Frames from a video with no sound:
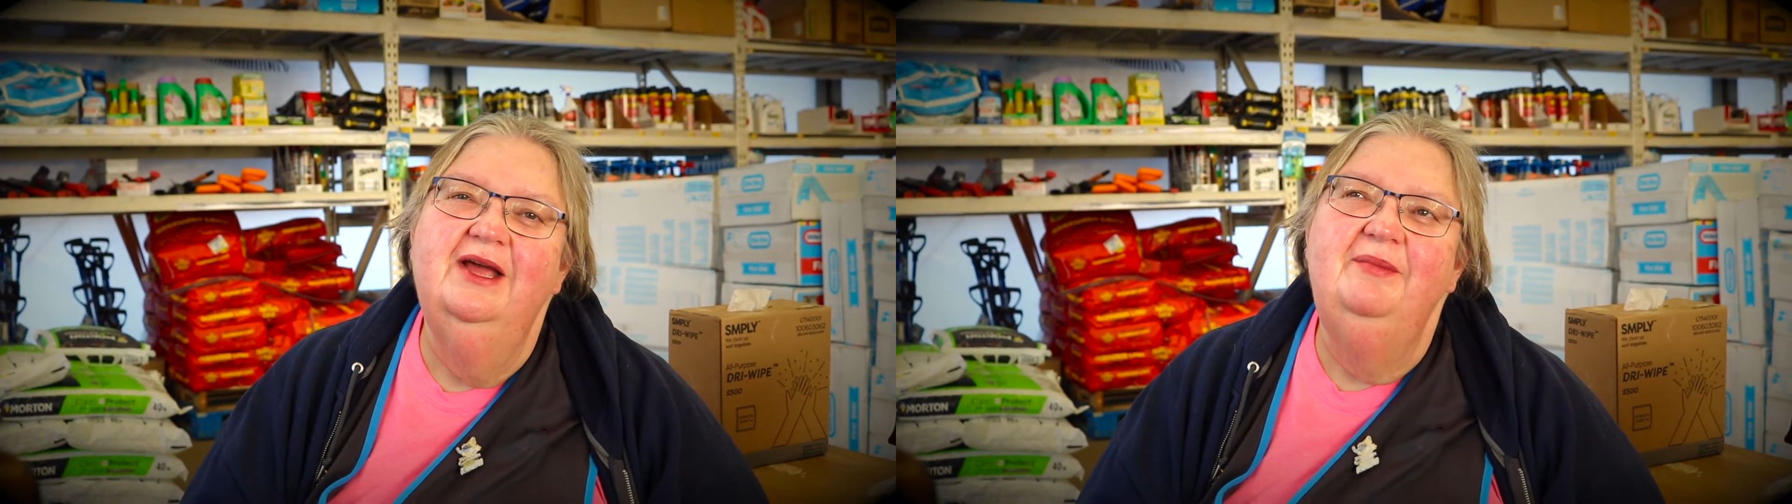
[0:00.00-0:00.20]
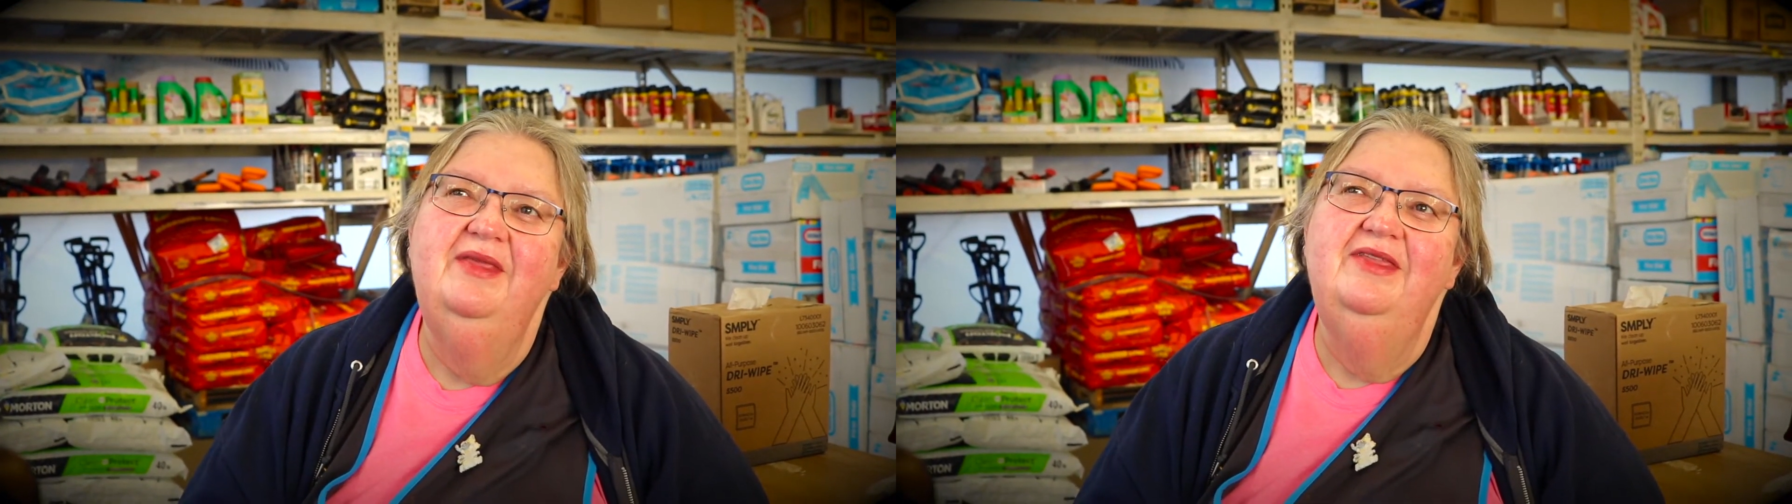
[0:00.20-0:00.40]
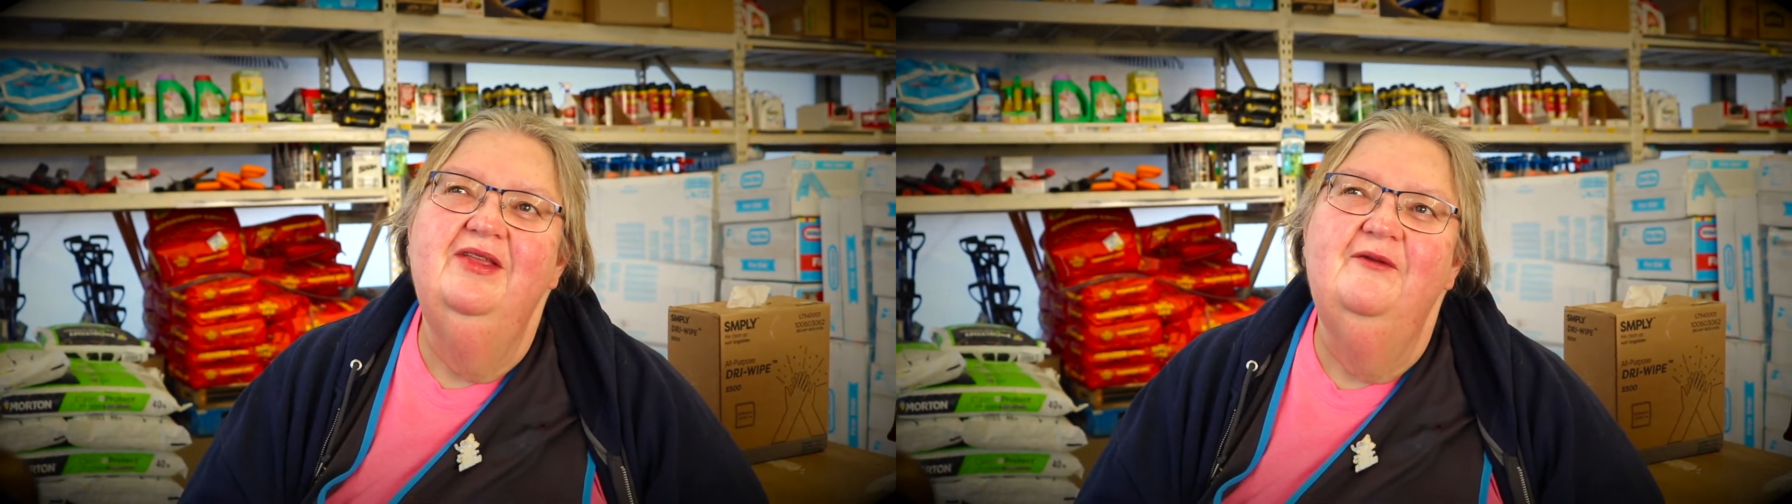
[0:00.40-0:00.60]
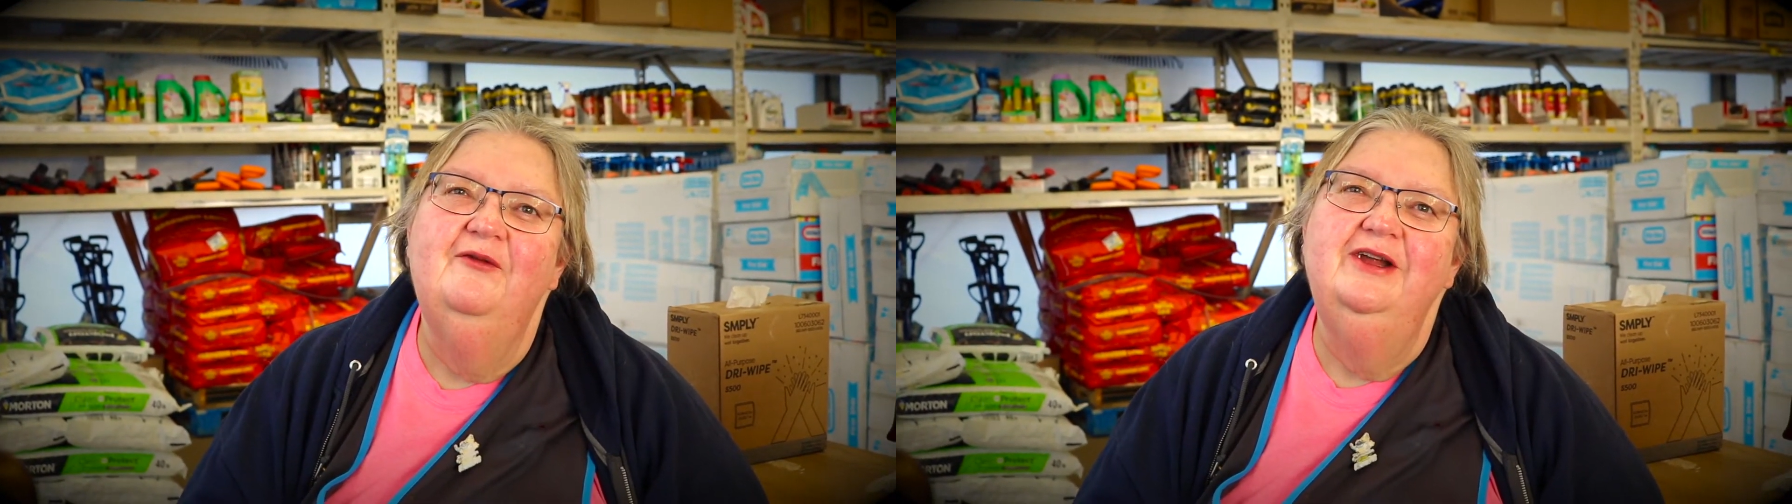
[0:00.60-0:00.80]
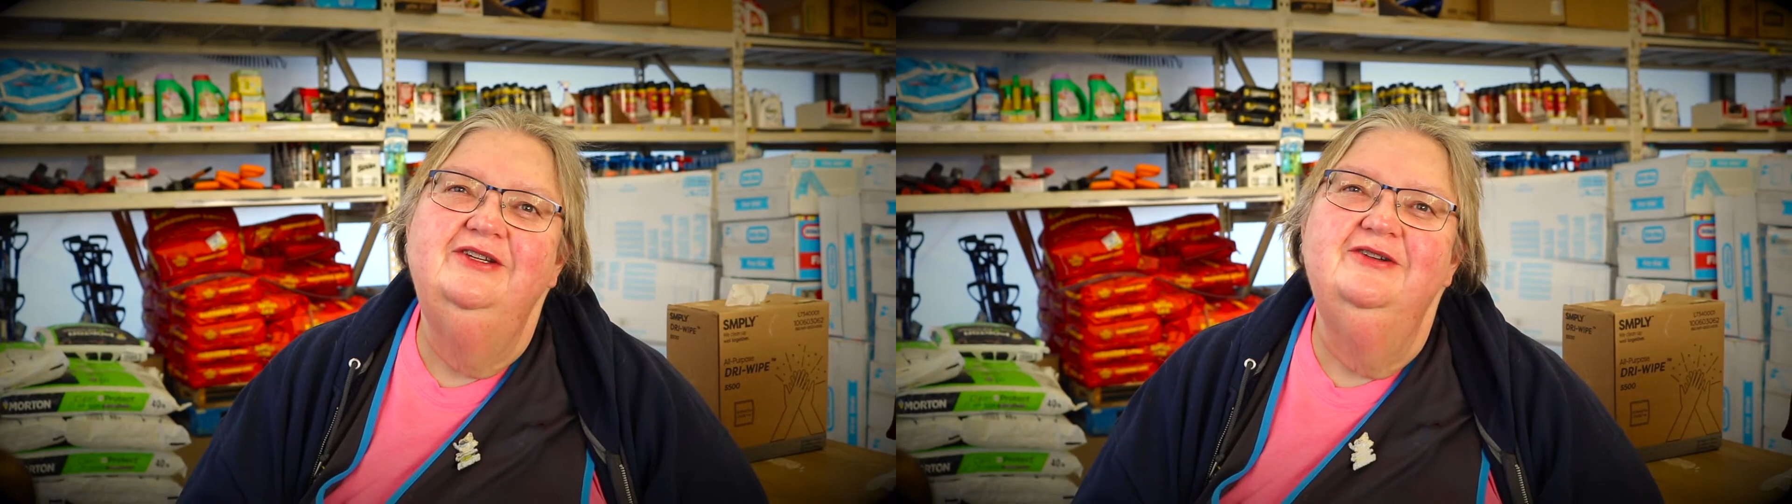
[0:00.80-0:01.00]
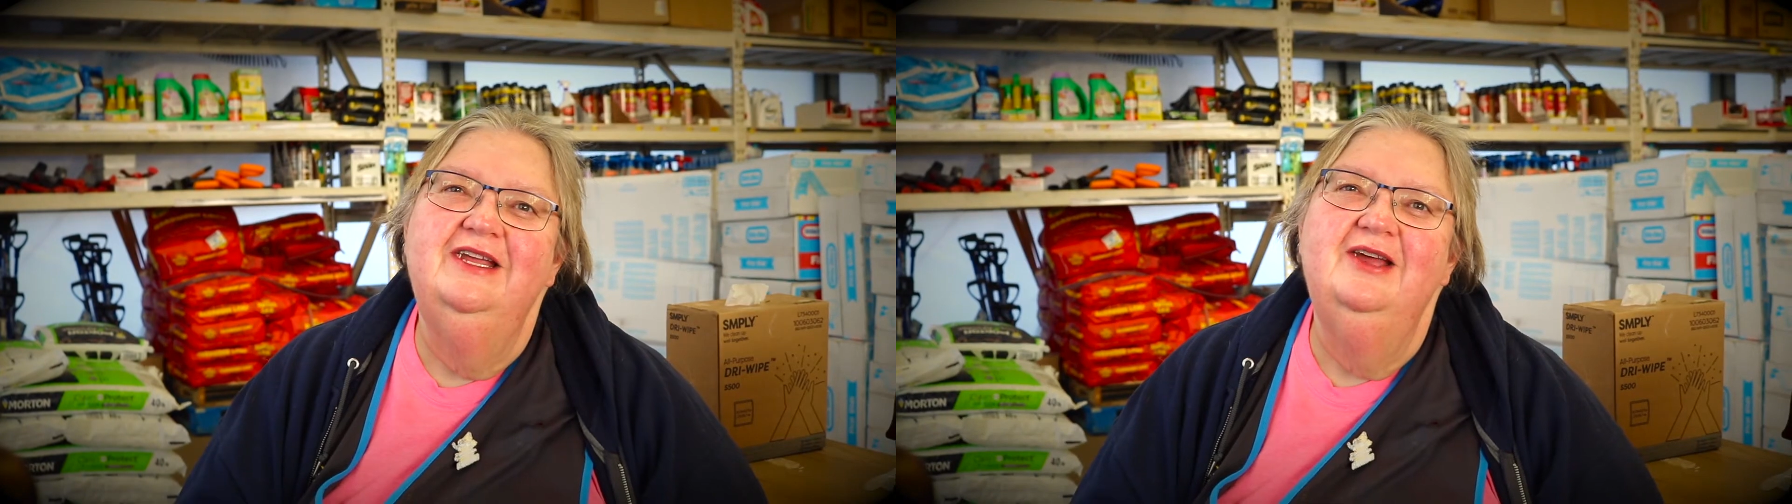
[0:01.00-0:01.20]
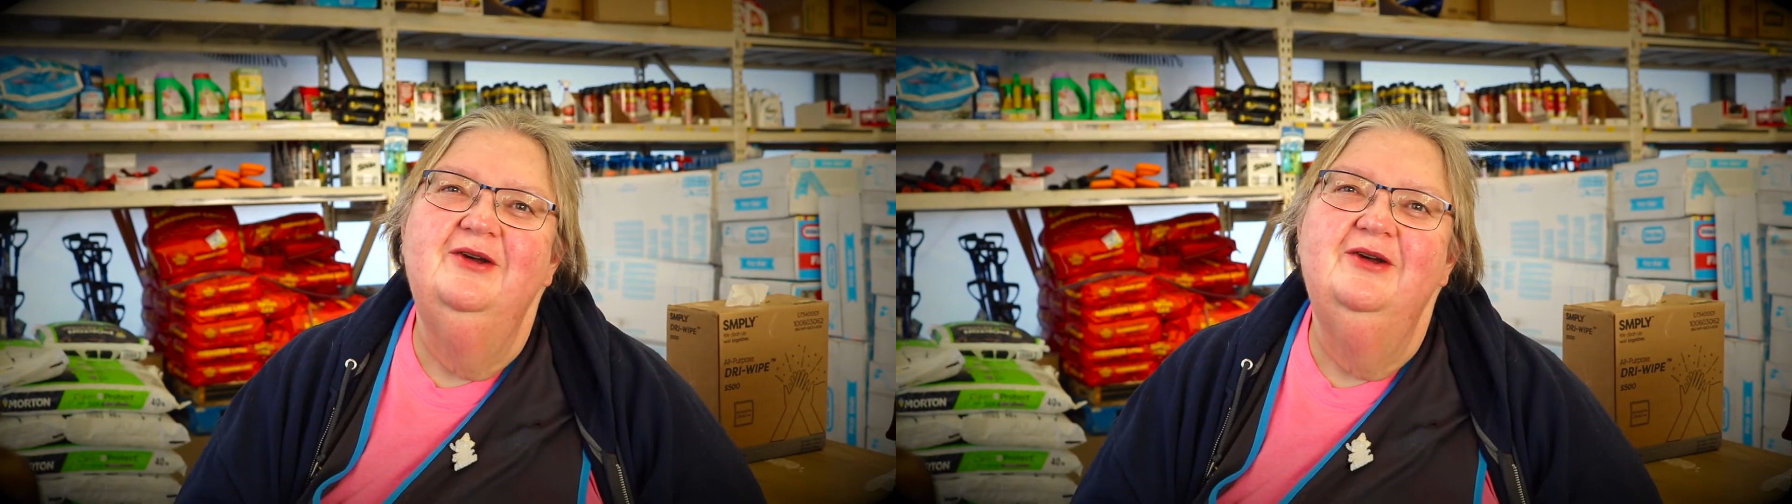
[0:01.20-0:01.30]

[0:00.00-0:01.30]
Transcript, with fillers: up into the freezer to get